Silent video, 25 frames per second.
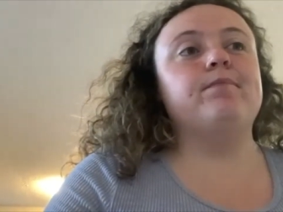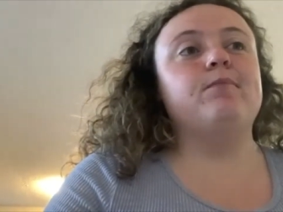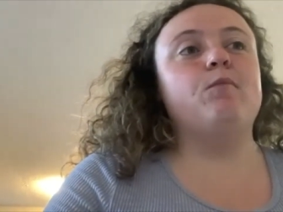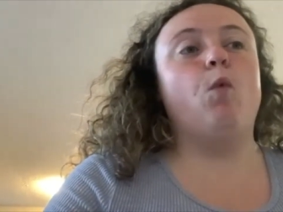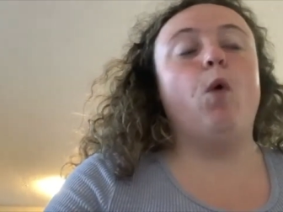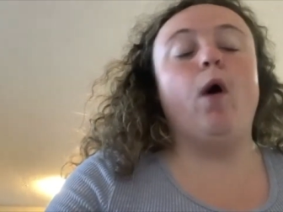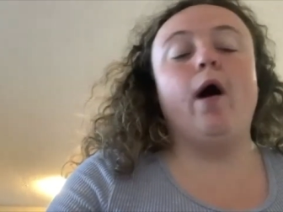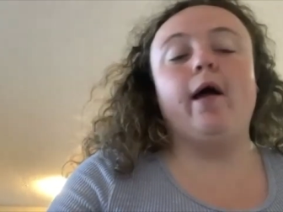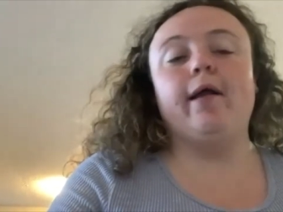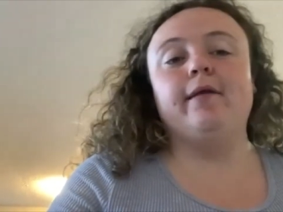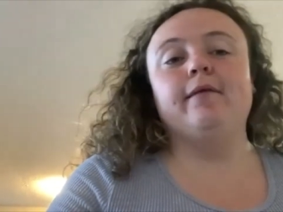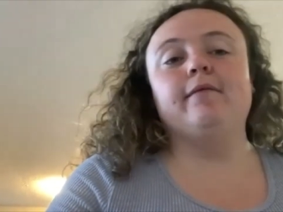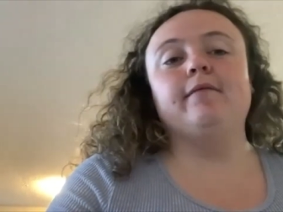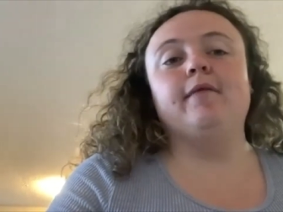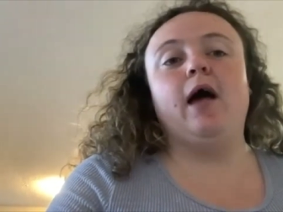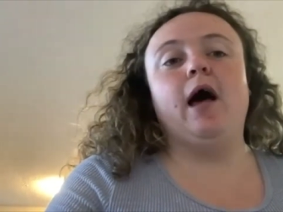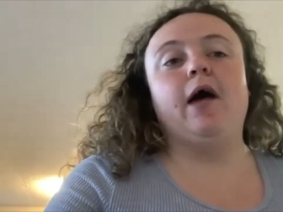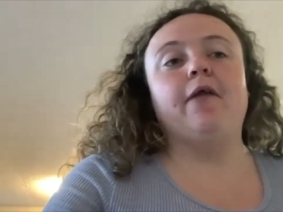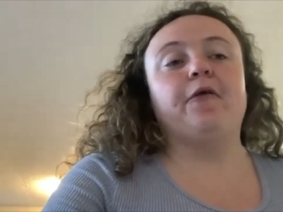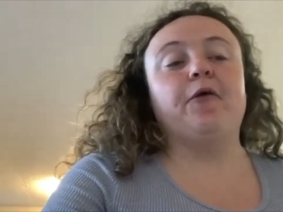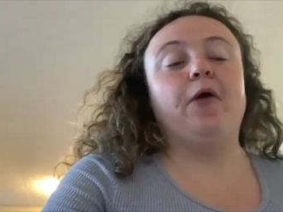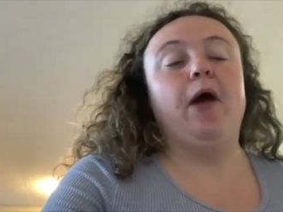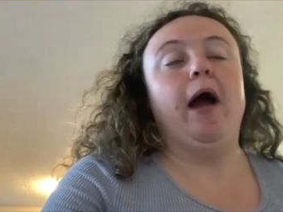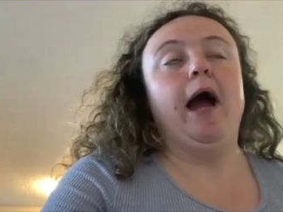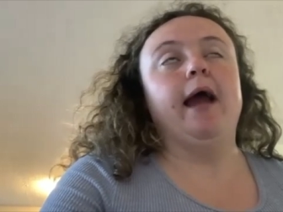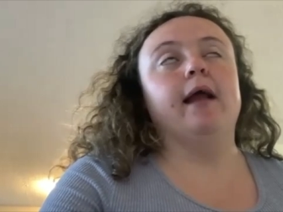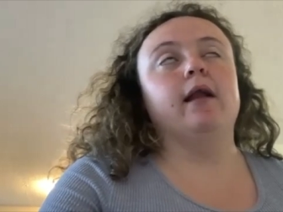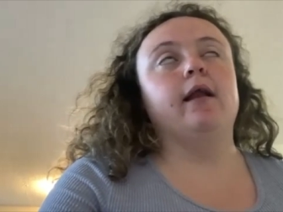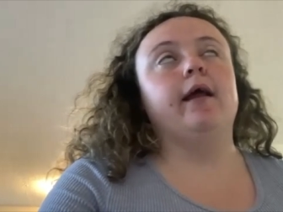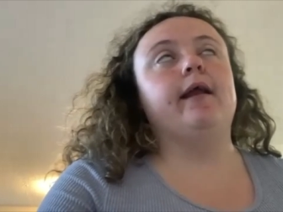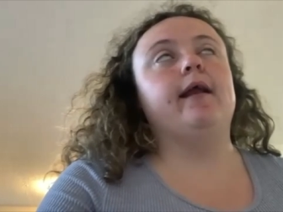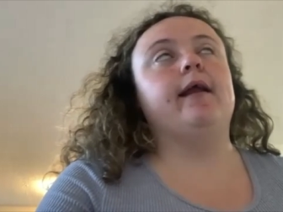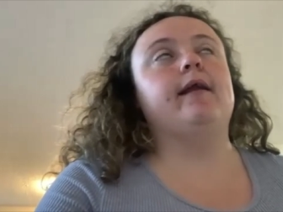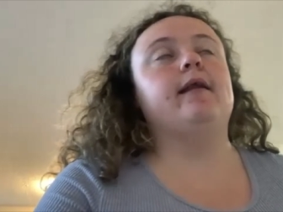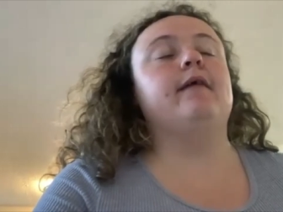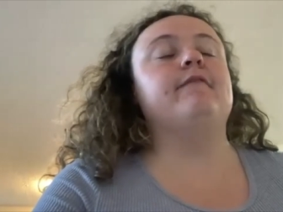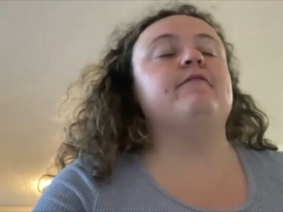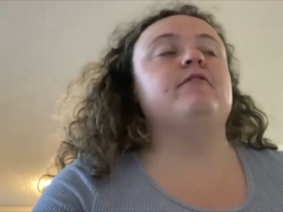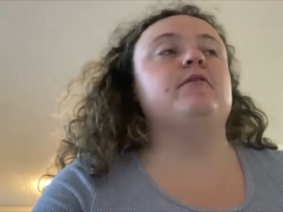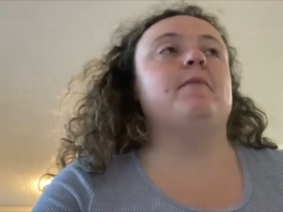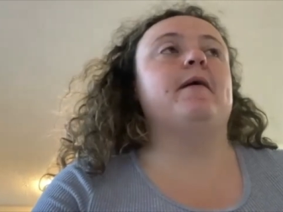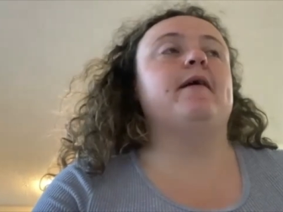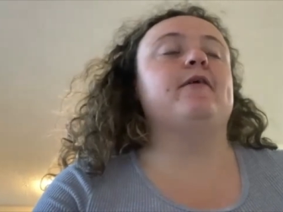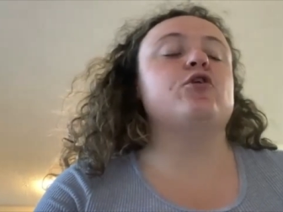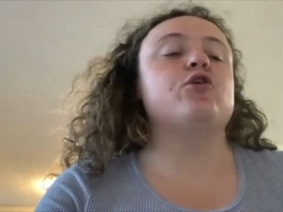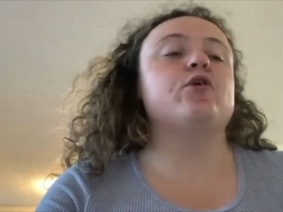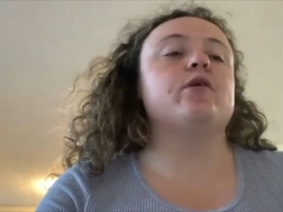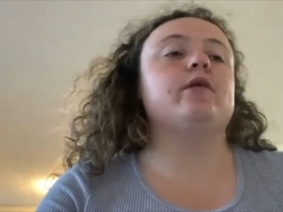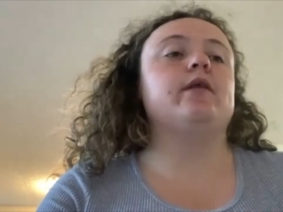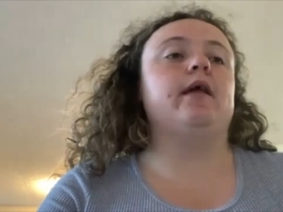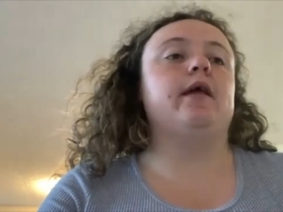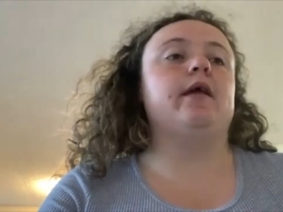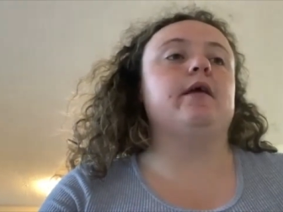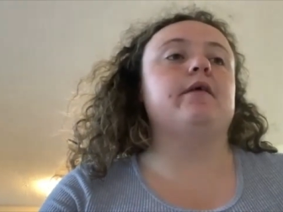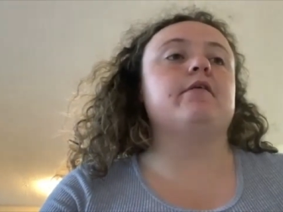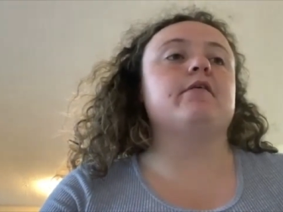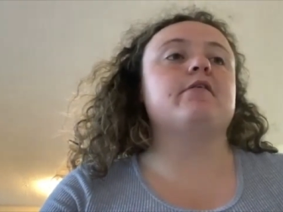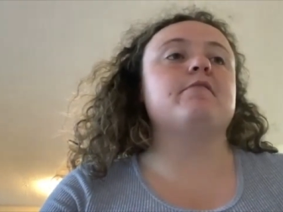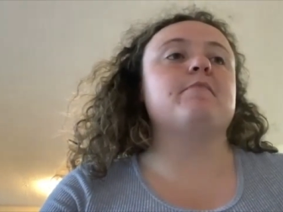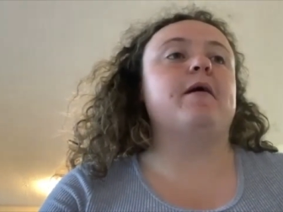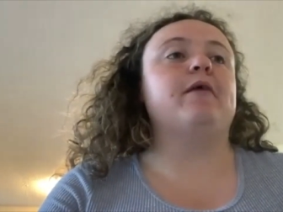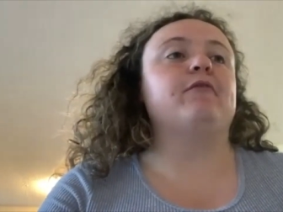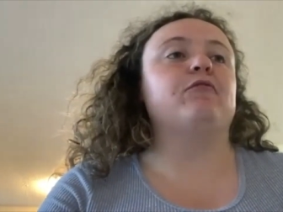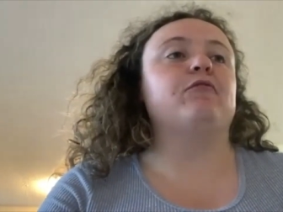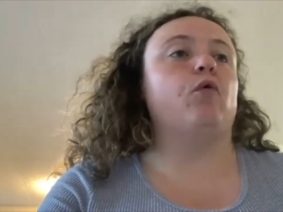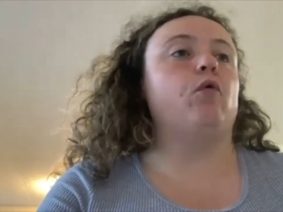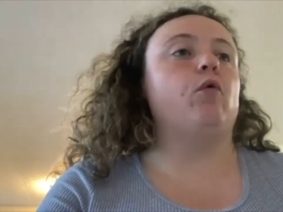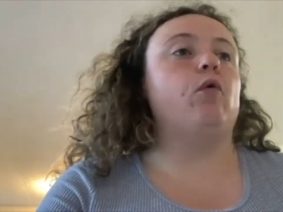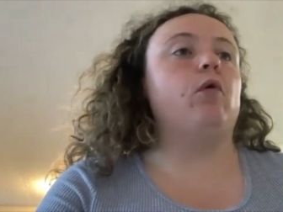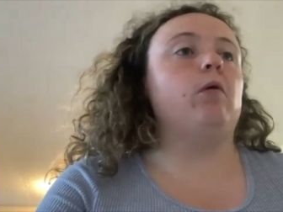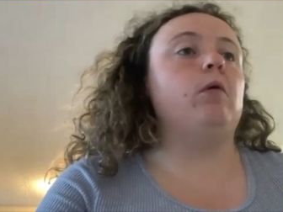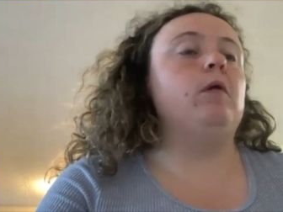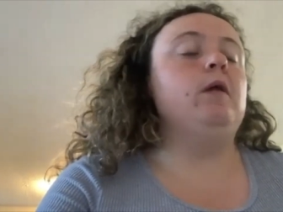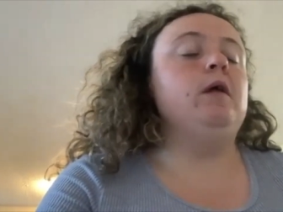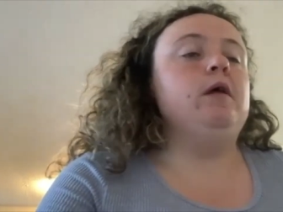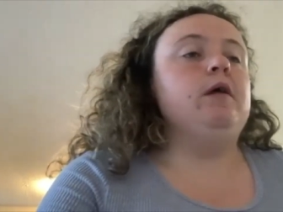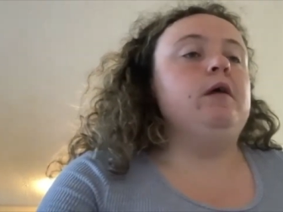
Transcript: One other highlight I'd love to mention is my role